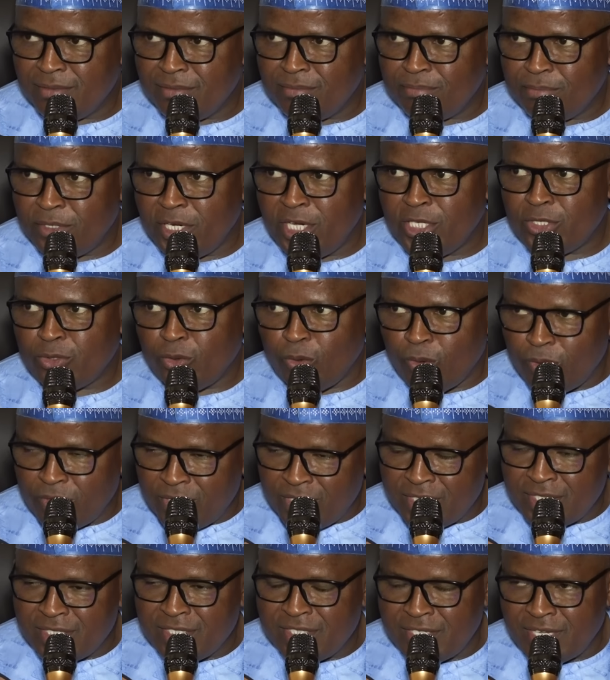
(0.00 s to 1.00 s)
based on
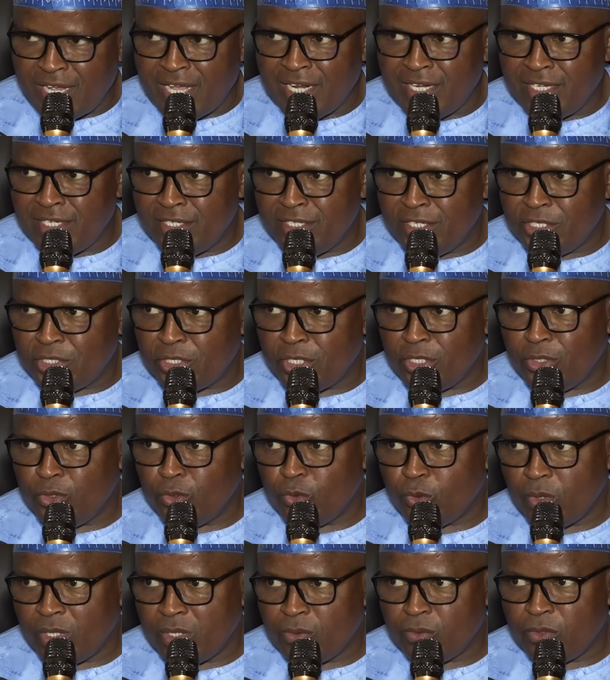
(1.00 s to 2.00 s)
the alienation you
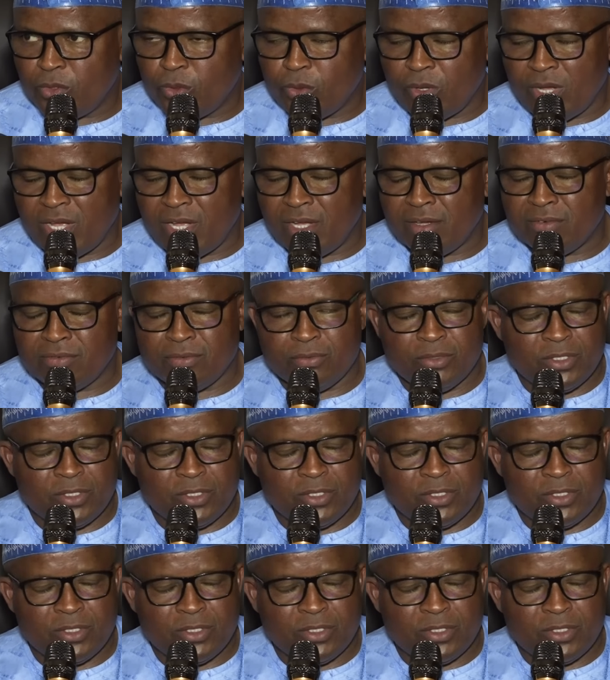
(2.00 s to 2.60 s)
have